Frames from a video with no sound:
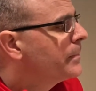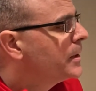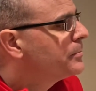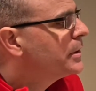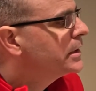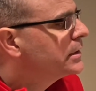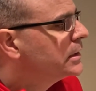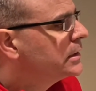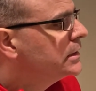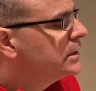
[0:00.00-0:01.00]

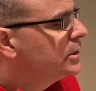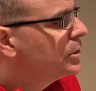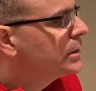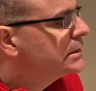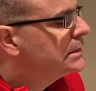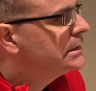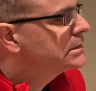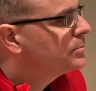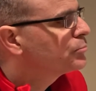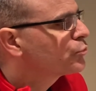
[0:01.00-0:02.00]
But, you know,
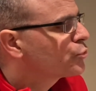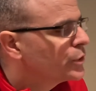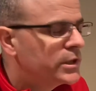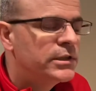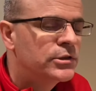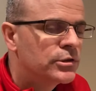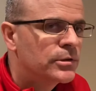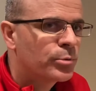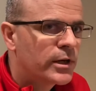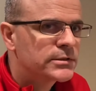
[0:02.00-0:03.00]
it's a pretty good
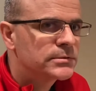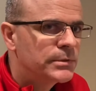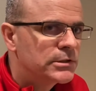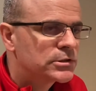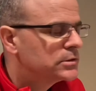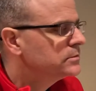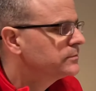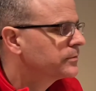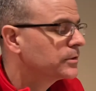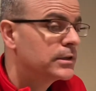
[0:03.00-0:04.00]
approximation
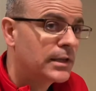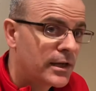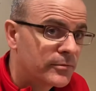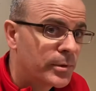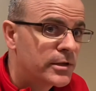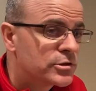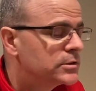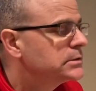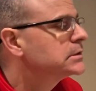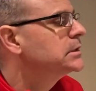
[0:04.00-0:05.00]
for a lot of
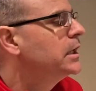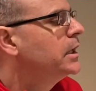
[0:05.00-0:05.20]
patients.